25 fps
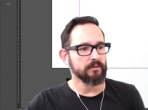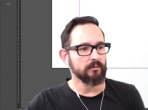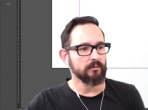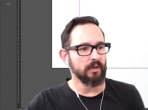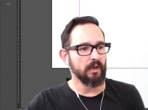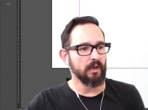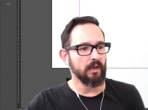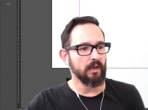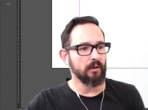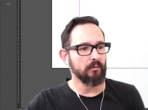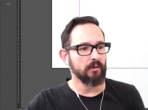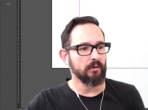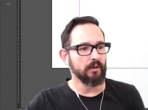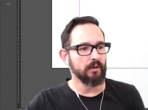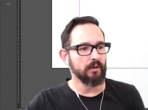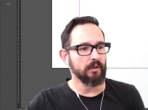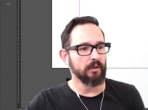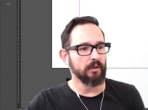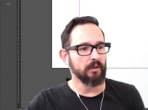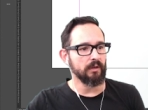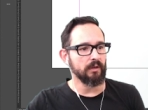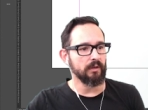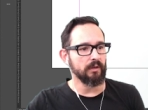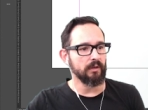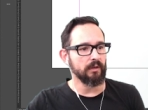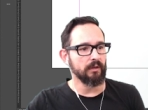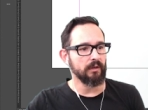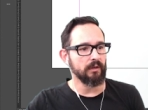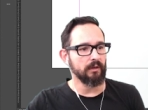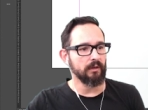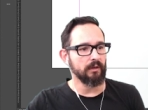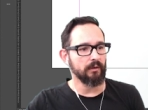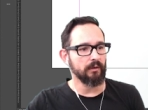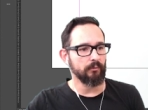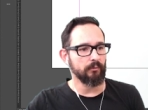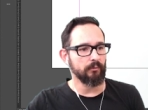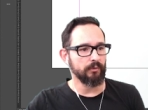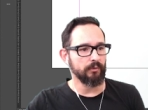
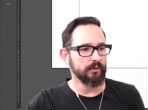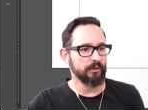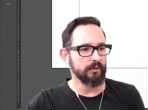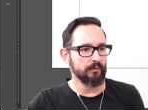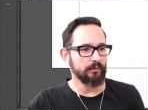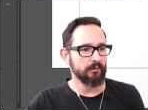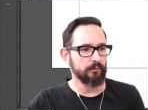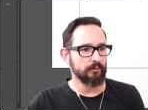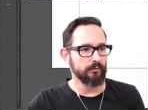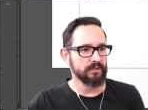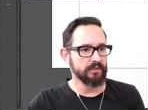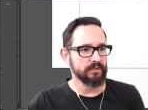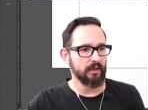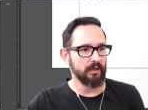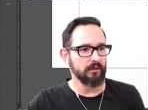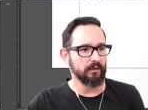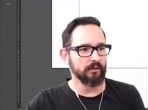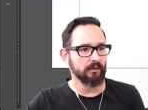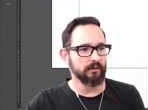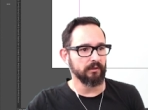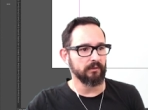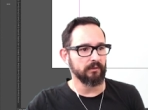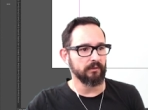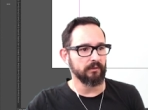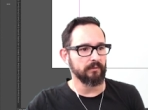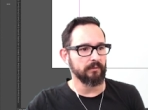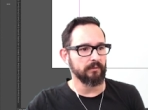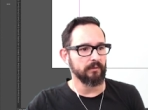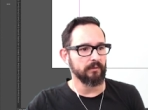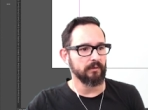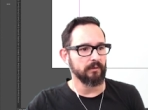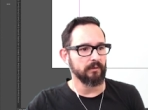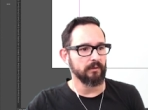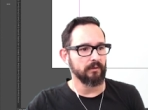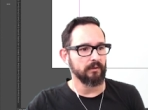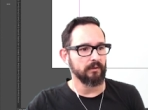now we scale it